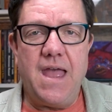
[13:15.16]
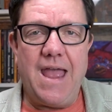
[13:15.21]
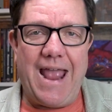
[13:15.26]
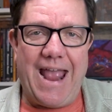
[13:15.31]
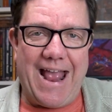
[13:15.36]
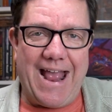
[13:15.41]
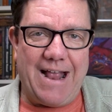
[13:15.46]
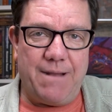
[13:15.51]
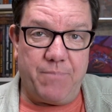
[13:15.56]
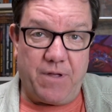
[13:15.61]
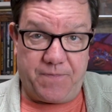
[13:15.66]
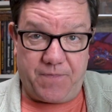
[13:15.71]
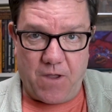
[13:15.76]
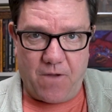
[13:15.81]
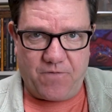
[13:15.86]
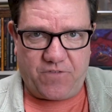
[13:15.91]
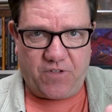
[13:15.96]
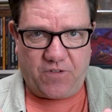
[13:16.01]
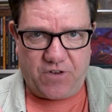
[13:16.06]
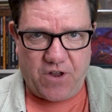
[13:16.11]
But
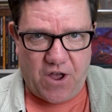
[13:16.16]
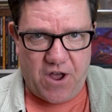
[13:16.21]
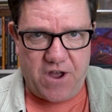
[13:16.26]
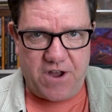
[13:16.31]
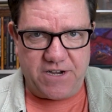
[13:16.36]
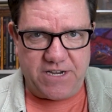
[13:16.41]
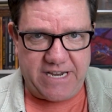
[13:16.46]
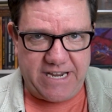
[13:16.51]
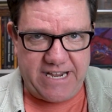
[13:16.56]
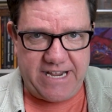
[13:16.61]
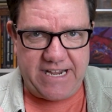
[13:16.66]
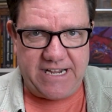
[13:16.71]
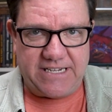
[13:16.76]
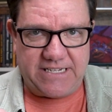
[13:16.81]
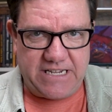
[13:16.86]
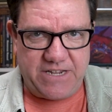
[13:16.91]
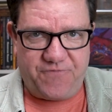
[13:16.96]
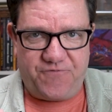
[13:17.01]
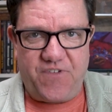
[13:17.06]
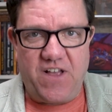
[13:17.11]
there's an
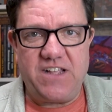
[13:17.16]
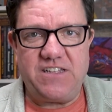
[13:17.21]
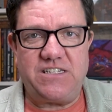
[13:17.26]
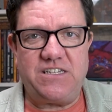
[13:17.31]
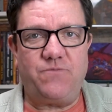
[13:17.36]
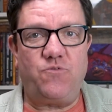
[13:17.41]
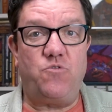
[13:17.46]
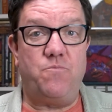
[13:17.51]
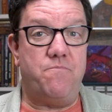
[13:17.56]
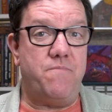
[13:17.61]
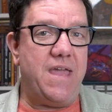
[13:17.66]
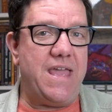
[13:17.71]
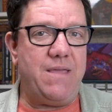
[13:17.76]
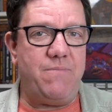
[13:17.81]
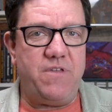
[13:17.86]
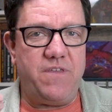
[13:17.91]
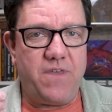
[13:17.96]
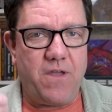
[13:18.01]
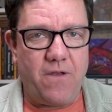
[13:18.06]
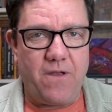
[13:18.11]
uneasy festival.
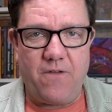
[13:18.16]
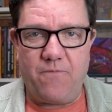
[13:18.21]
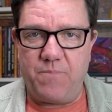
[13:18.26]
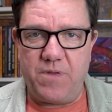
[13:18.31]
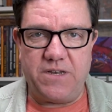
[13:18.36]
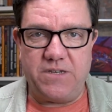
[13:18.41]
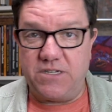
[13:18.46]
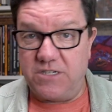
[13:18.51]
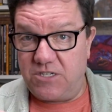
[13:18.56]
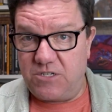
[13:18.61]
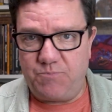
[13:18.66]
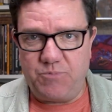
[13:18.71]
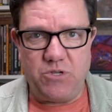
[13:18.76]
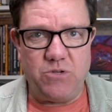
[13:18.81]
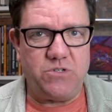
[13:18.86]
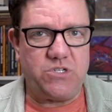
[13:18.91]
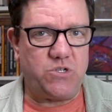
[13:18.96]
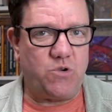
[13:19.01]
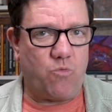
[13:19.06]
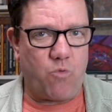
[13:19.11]
Maybe there have been
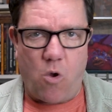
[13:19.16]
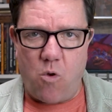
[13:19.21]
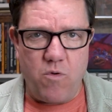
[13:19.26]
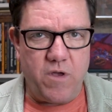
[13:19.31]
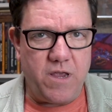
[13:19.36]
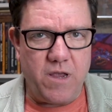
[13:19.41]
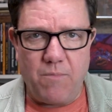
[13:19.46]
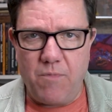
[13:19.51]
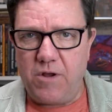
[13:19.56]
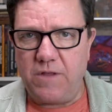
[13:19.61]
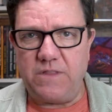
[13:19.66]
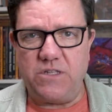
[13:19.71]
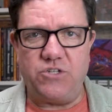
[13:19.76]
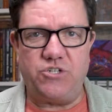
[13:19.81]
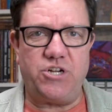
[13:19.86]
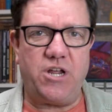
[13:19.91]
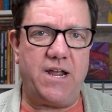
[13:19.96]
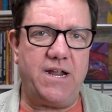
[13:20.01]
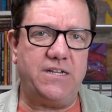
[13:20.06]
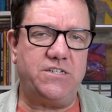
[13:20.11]
disputes growing among the
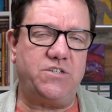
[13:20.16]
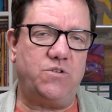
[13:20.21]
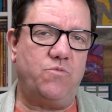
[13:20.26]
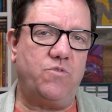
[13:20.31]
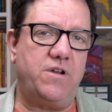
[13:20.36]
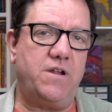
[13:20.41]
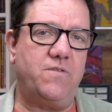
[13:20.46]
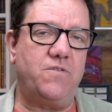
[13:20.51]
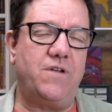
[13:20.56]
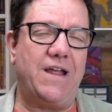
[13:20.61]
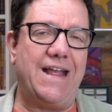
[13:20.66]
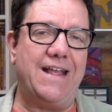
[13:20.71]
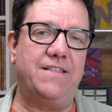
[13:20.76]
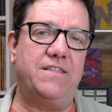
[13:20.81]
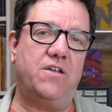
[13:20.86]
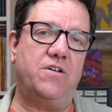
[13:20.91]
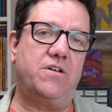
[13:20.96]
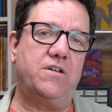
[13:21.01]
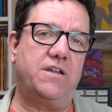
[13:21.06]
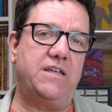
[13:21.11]
giants or whatever, and
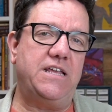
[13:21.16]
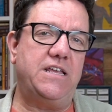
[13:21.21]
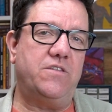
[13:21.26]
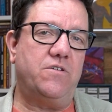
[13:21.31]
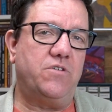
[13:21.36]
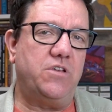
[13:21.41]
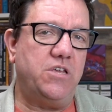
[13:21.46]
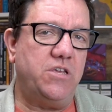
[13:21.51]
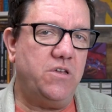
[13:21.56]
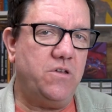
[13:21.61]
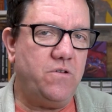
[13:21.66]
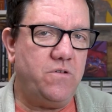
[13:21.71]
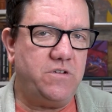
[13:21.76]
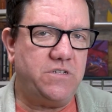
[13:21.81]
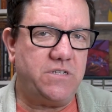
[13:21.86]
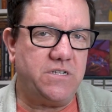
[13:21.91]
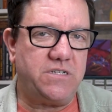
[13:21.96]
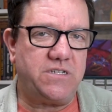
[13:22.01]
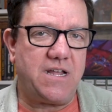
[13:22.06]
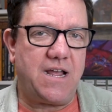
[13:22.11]
they're going to either
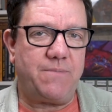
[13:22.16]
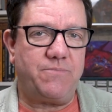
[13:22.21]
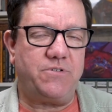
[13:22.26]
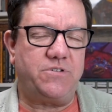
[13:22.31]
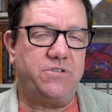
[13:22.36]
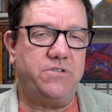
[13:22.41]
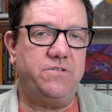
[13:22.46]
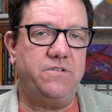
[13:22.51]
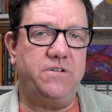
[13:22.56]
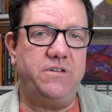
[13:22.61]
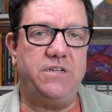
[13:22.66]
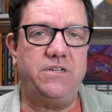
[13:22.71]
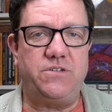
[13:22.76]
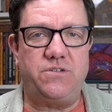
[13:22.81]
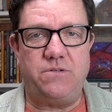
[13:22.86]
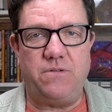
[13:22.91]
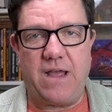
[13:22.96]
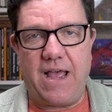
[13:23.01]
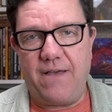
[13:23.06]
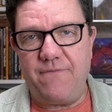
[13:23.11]
use this opportunity
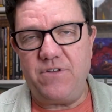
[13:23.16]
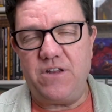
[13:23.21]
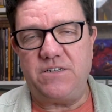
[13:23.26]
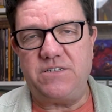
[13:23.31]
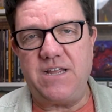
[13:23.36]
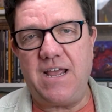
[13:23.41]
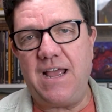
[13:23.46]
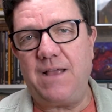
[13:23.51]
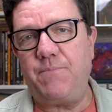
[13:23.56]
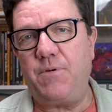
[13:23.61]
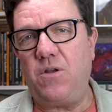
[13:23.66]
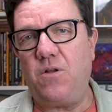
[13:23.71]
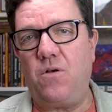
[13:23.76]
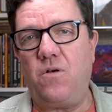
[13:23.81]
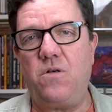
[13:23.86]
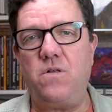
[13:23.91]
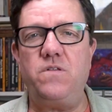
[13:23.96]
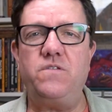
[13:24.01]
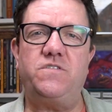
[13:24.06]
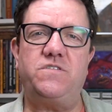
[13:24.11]
to have an attack, but
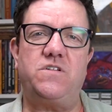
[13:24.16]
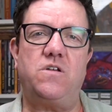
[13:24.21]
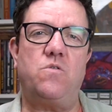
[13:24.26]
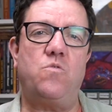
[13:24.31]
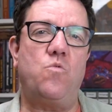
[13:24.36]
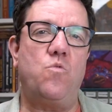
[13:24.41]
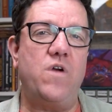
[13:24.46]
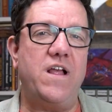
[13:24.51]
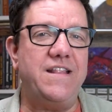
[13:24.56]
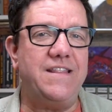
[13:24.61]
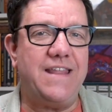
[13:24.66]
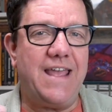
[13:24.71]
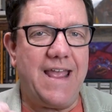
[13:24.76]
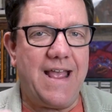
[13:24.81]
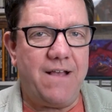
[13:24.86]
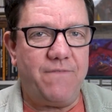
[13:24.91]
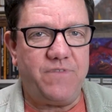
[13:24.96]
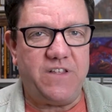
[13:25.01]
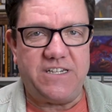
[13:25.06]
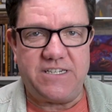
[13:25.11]
also when they
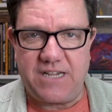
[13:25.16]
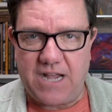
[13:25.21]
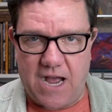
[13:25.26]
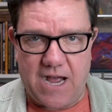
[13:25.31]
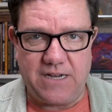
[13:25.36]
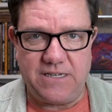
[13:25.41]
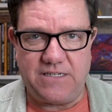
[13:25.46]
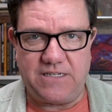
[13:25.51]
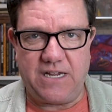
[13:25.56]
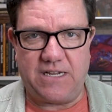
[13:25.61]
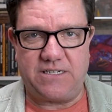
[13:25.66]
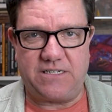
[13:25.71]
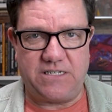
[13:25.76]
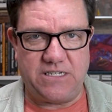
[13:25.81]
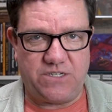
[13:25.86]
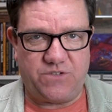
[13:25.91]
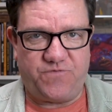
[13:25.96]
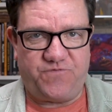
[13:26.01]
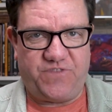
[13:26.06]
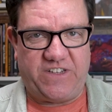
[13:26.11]
have these contests,
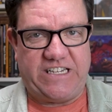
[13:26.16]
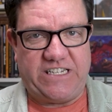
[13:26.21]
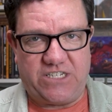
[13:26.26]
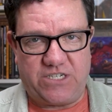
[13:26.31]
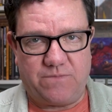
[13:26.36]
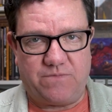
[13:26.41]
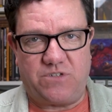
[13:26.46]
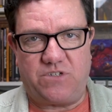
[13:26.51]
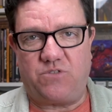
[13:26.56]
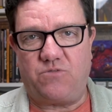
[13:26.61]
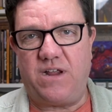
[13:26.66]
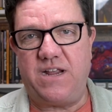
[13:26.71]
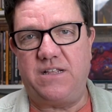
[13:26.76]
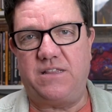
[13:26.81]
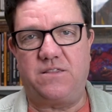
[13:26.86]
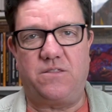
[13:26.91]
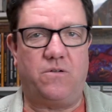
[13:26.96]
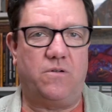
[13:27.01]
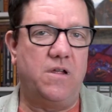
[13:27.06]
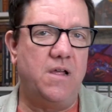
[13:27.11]
these feats of
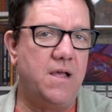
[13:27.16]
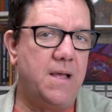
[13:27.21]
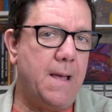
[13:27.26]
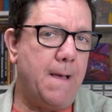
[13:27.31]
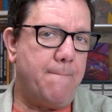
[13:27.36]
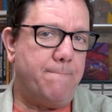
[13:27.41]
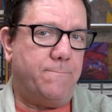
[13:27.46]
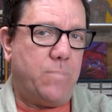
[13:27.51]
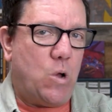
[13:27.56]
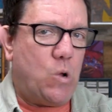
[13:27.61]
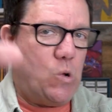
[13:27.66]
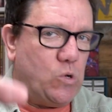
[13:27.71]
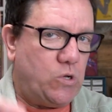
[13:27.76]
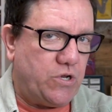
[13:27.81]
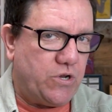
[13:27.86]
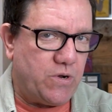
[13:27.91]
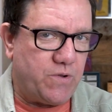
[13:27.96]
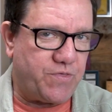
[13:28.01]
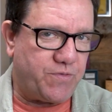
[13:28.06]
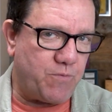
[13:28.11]
strength or
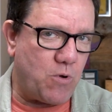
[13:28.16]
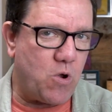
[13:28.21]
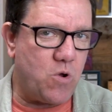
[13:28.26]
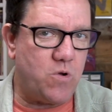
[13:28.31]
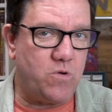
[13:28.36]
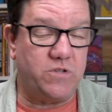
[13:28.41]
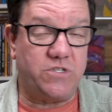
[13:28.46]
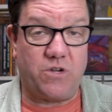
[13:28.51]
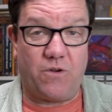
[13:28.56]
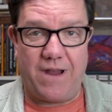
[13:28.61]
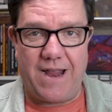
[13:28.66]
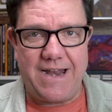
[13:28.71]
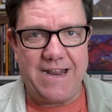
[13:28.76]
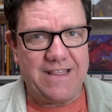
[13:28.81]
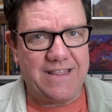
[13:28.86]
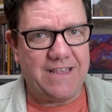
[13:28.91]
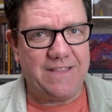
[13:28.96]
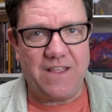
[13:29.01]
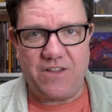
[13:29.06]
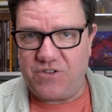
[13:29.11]
boulder throws or
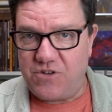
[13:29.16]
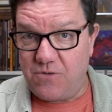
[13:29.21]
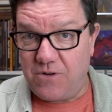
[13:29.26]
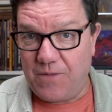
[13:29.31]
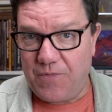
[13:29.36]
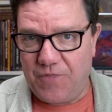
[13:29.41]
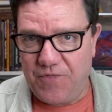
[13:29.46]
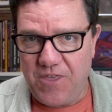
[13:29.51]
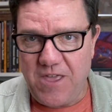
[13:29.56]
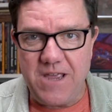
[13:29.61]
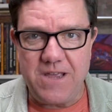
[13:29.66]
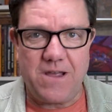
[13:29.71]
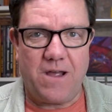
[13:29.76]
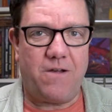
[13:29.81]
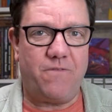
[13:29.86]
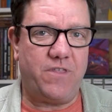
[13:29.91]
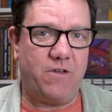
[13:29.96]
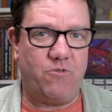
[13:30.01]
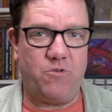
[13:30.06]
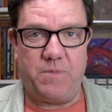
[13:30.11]
anything that you can think
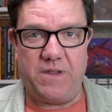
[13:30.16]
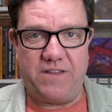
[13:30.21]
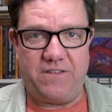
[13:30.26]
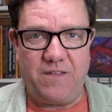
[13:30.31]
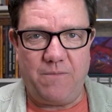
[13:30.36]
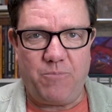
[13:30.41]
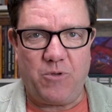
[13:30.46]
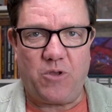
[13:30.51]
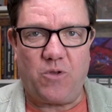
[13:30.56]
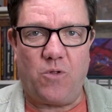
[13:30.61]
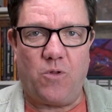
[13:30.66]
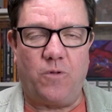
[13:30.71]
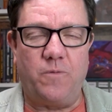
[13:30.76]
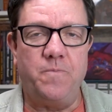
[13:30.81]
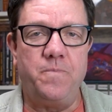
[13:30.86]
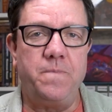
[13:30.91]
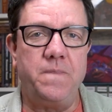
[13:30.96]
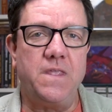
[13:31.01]
of that would be typical